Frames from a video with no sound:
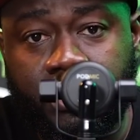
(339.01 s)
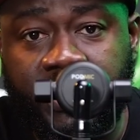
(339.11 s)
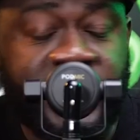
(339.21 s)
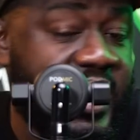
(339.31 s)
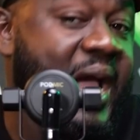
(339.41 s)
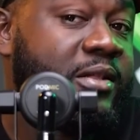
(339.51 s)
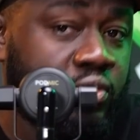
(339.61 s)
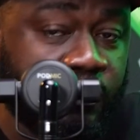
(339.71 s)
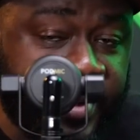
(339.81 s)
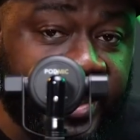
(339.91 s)
he had
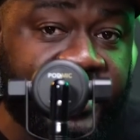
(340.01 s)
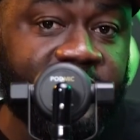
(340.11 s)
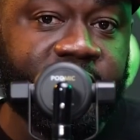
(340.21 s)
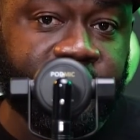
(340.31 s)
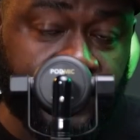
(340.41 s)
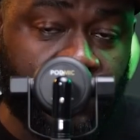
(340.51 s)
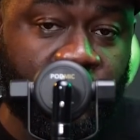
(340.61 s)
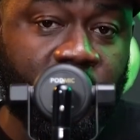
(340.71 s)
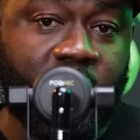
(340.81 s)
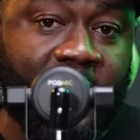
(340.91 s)
to make
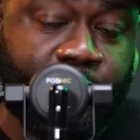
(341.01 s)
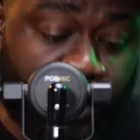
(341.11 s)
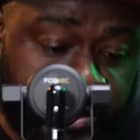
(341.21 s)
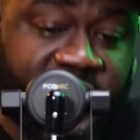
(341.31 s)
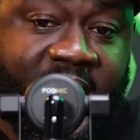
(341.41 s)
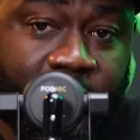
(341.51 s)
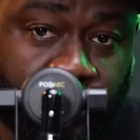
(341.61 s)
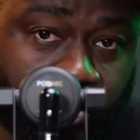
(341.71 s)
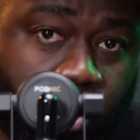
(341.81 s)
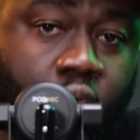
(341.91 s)
approach like
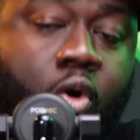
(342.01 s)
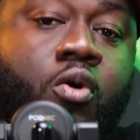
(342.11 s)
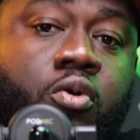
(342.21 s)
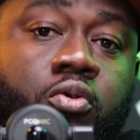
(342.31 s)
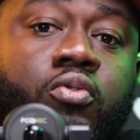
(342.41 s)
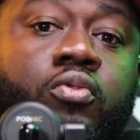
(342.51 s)
also call.